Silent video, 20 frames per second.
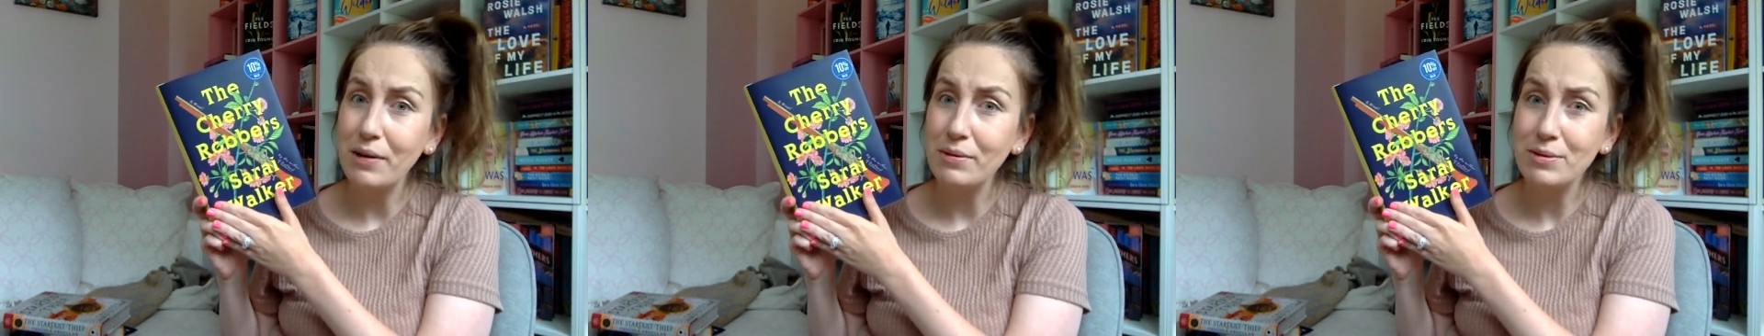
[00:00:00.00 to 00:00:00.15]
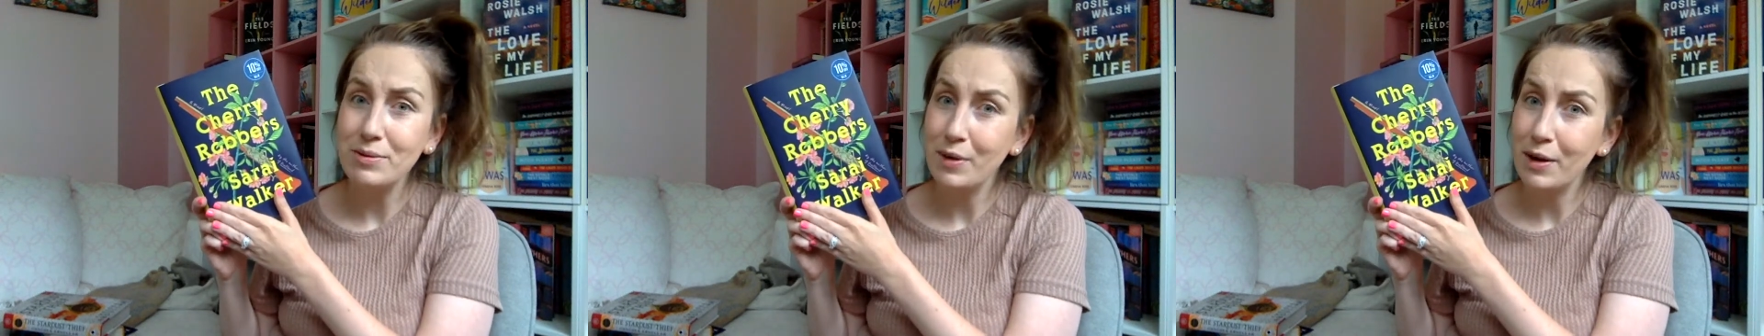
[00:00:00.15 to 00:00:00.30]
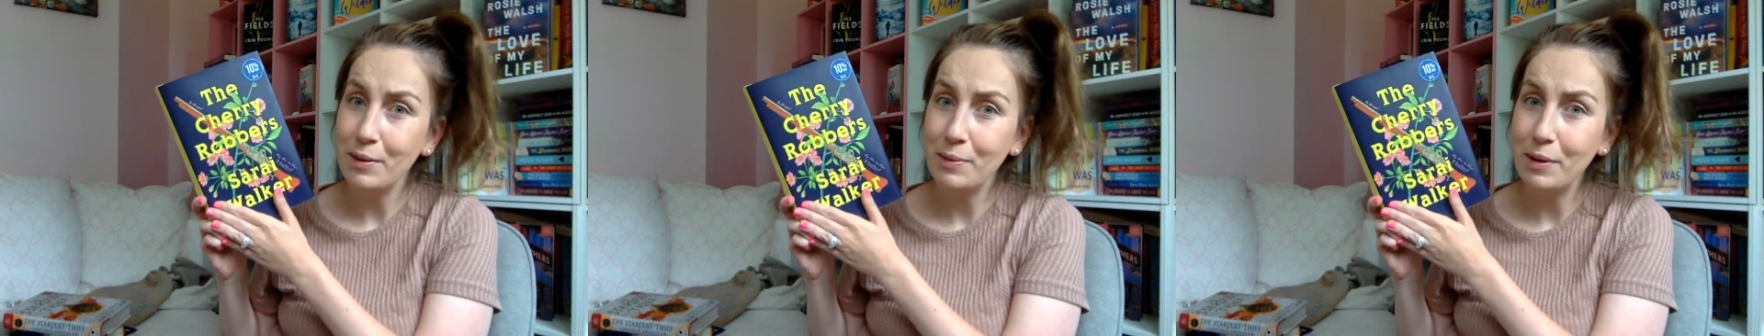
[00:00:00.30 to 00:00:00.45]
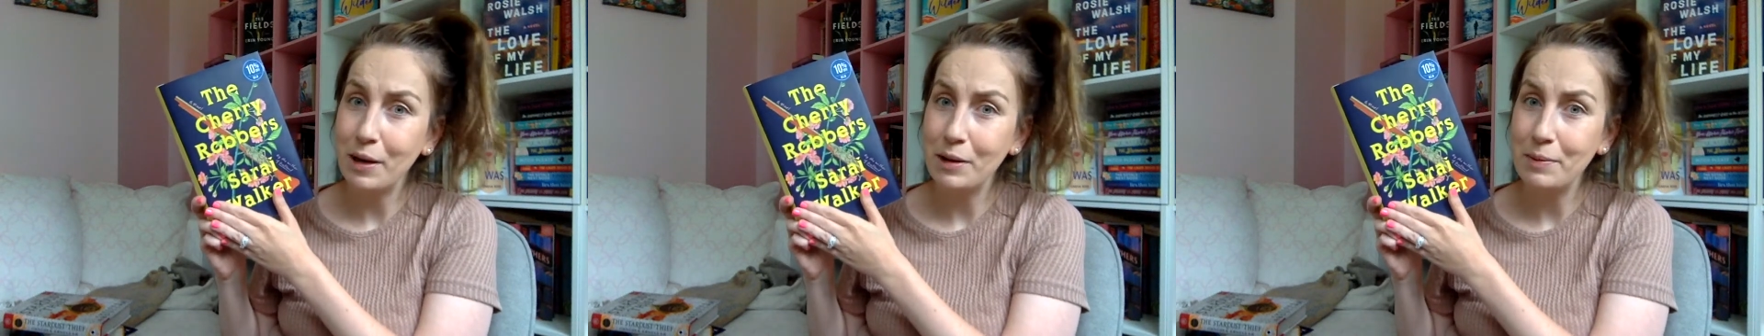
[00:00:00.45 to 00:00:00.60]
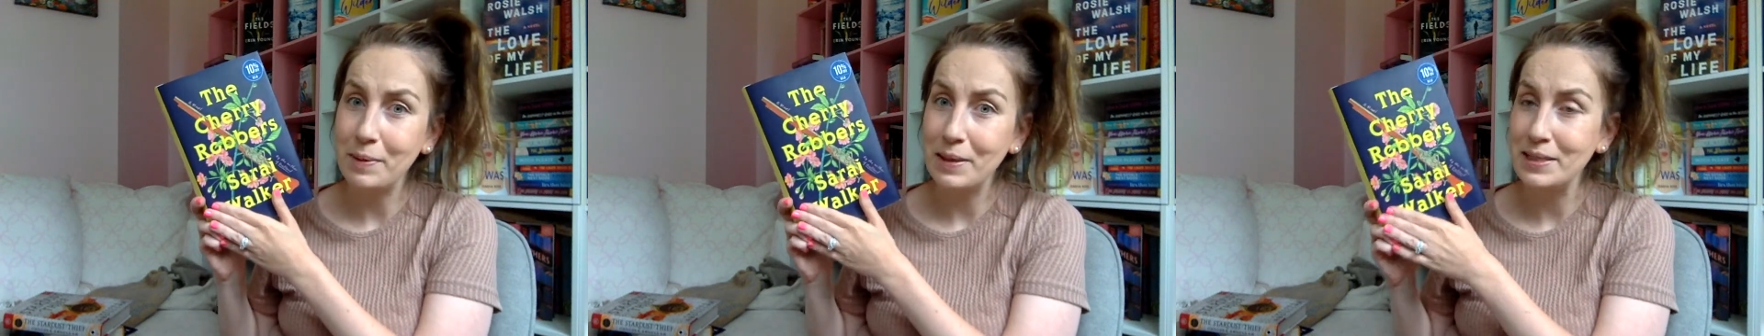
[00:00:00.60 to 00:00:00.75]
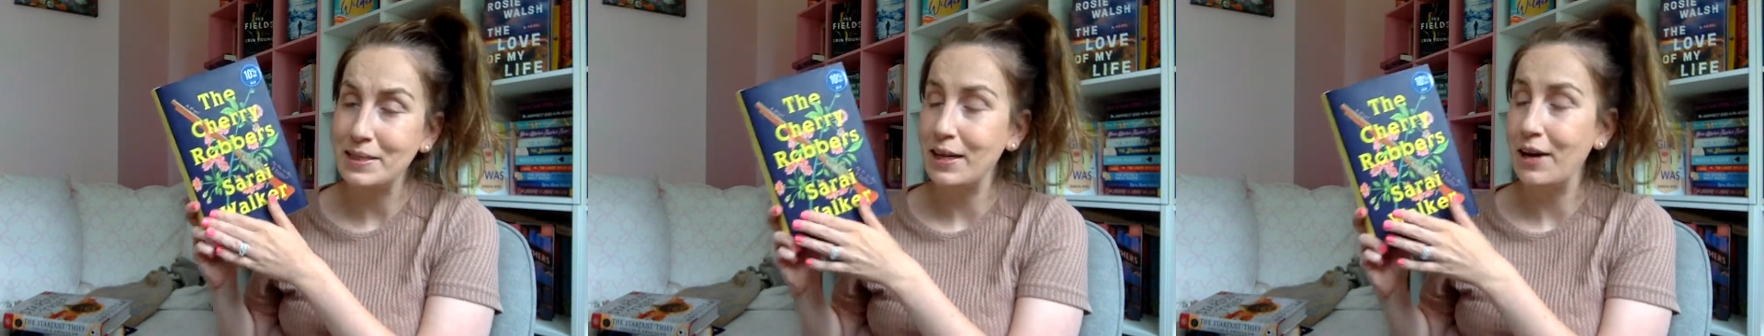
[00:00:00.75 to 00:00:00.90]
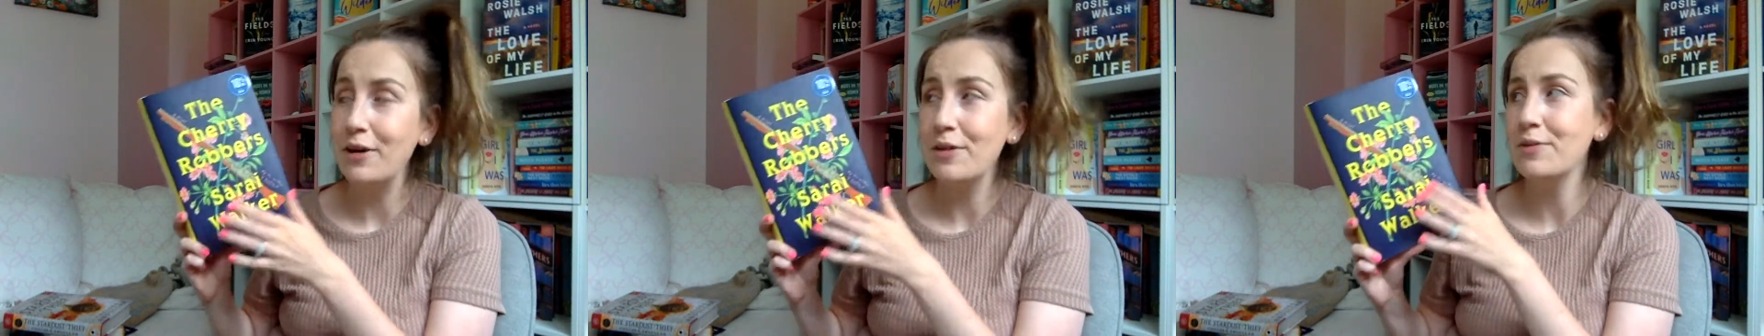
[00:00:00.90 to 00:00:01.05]
I was very proud
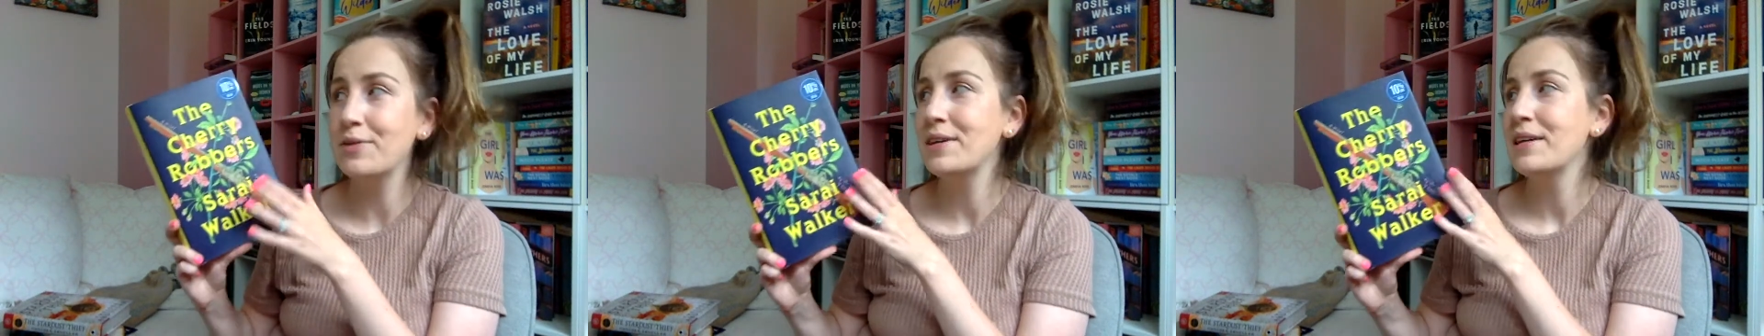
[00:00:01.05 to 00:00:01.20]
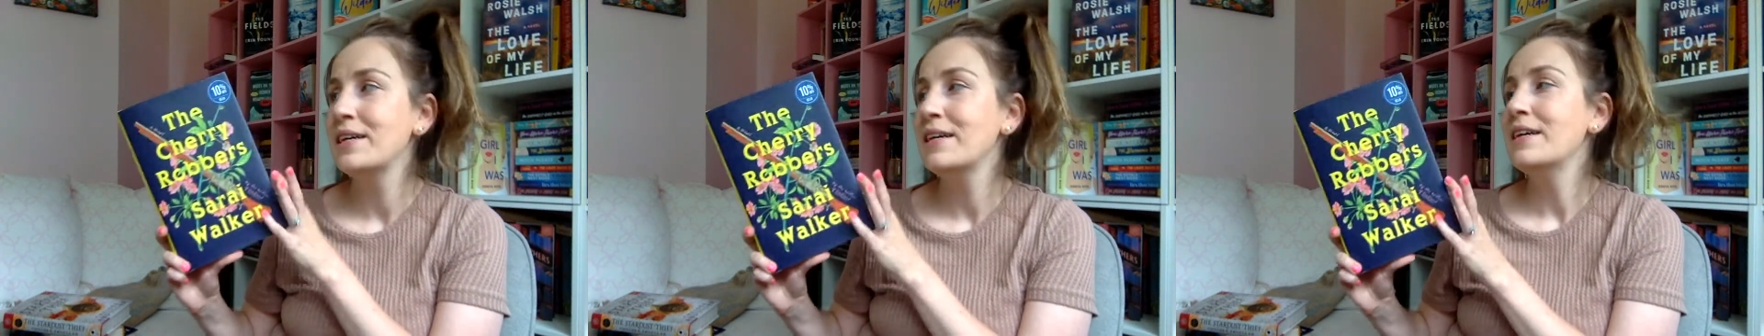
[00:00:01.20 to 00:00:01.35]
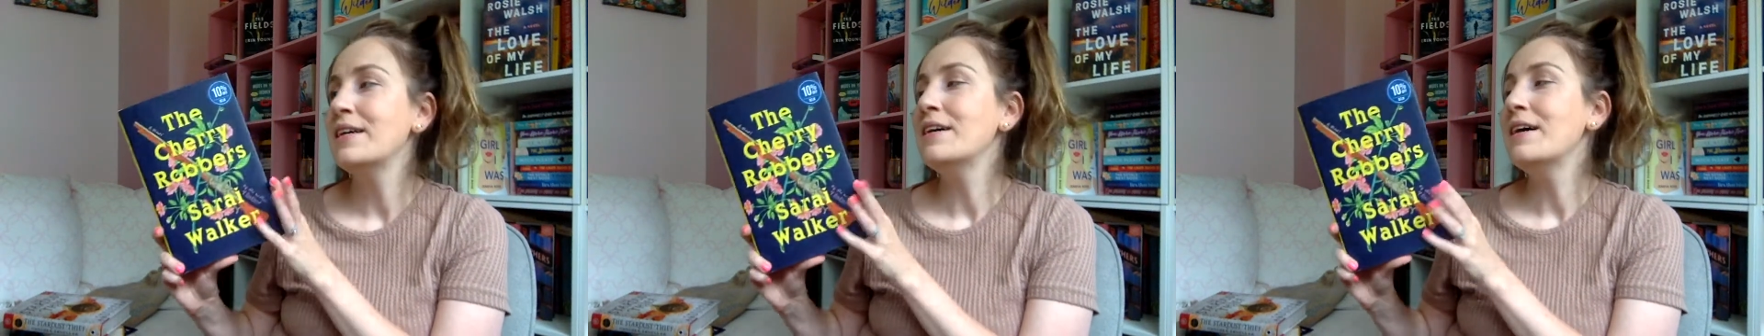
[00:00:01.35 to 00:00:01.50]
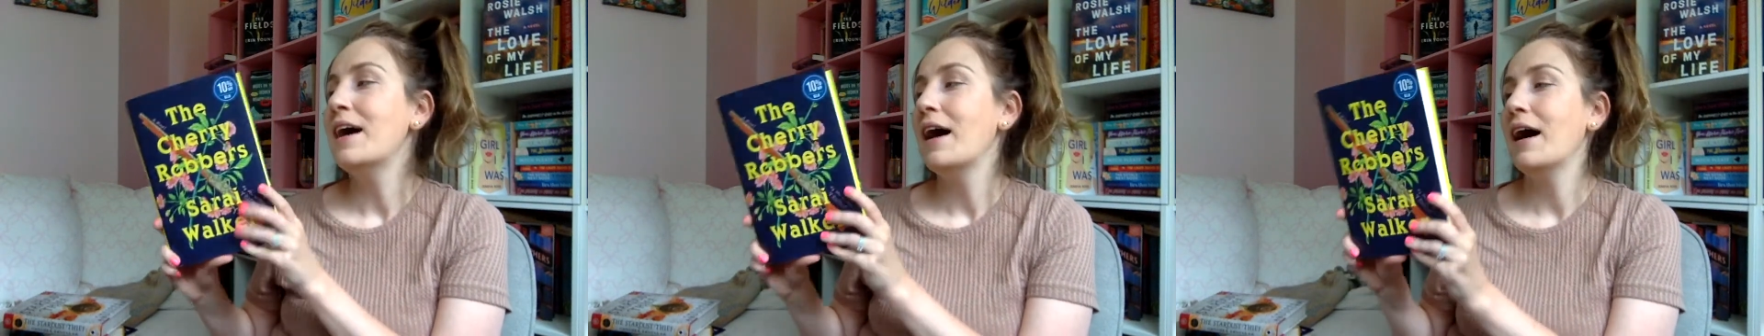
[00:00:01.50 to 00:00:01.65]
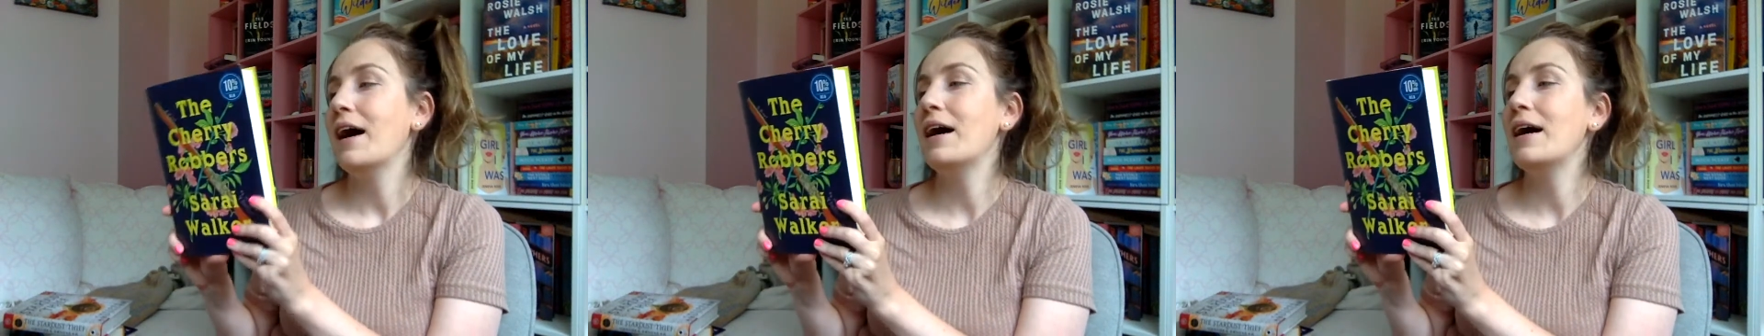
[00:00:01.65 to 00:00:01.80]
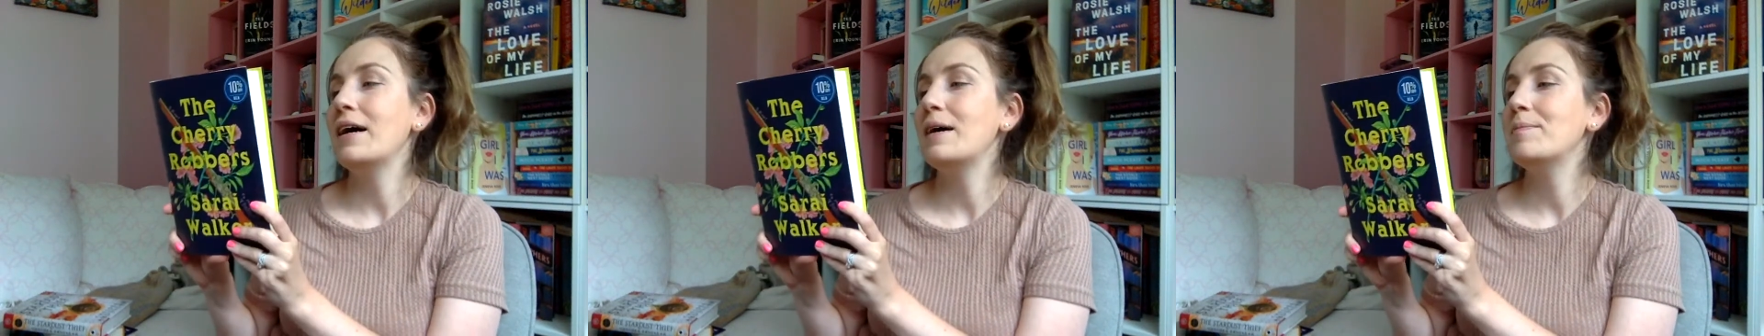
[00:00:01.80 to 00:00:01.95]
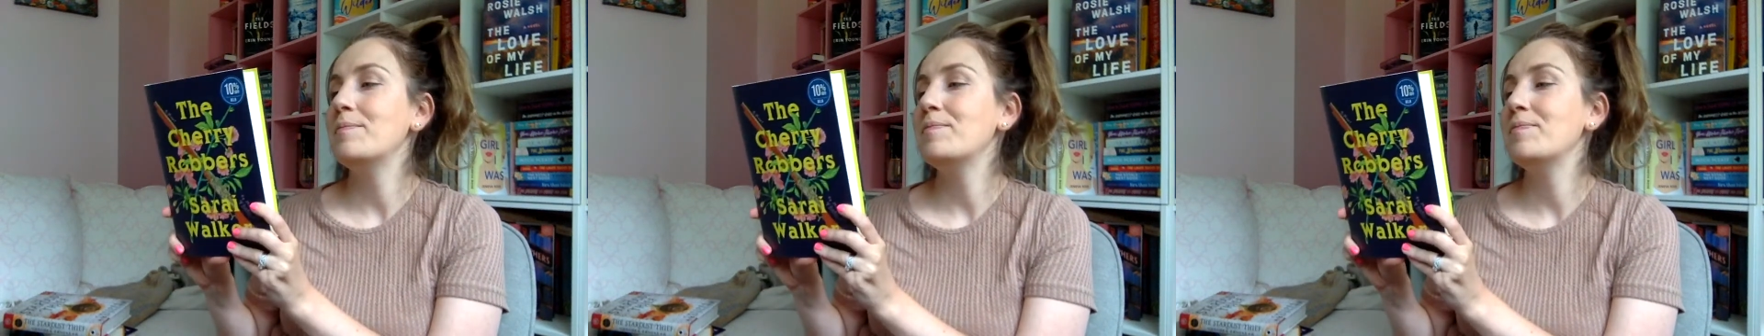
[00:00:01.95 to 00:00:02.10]
of
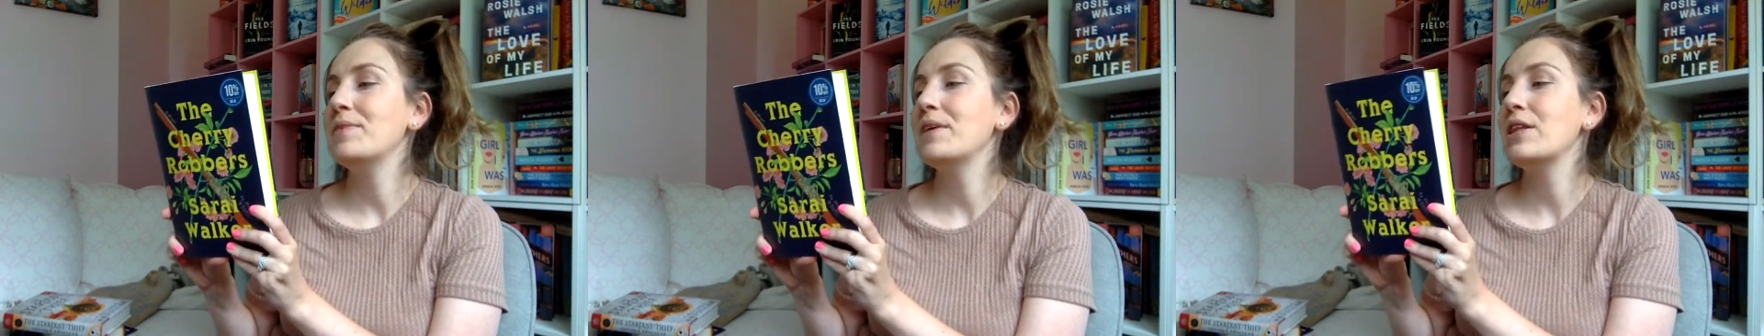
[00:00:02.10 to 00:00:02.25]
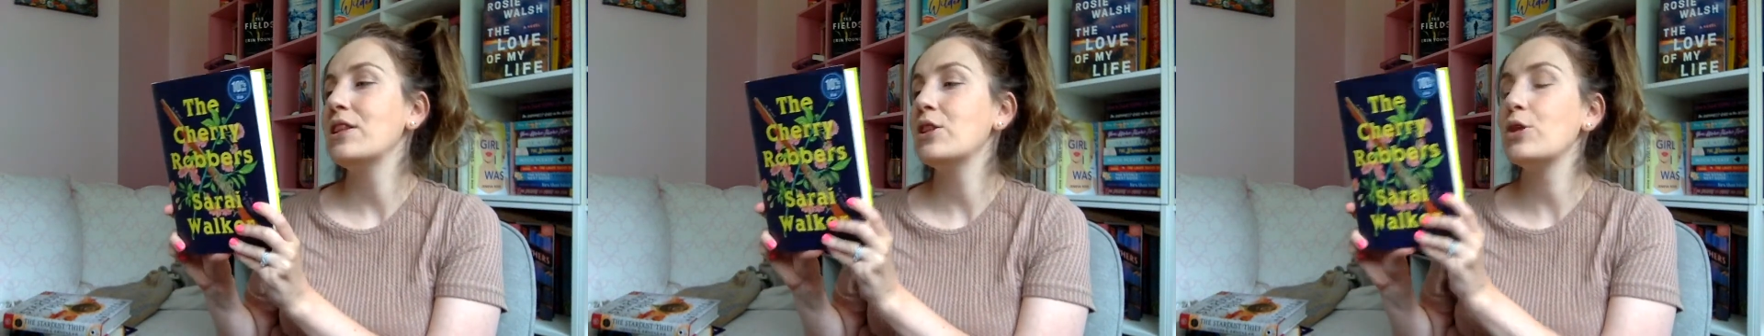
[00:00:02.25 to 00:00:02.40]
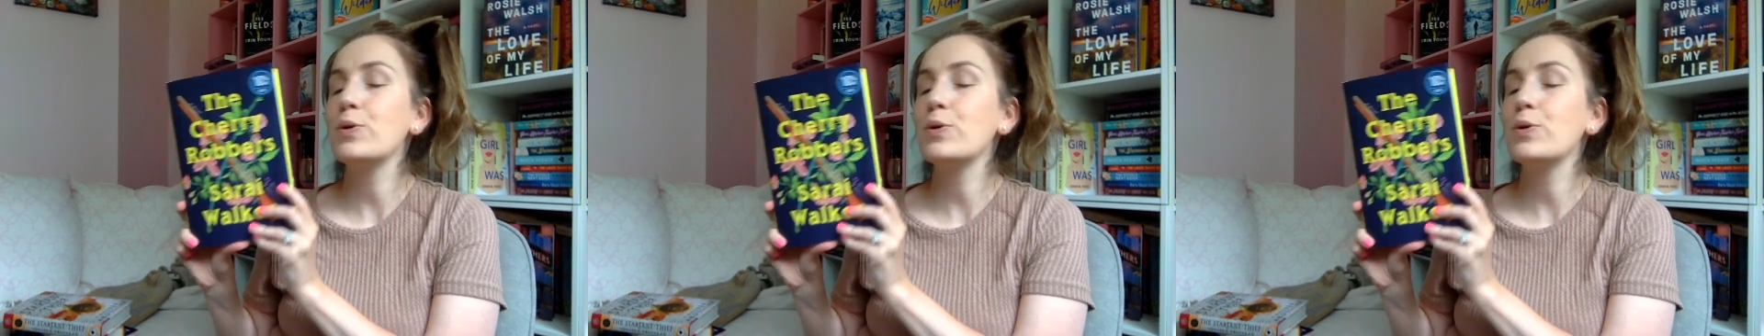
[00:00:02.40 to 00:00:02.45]
myself.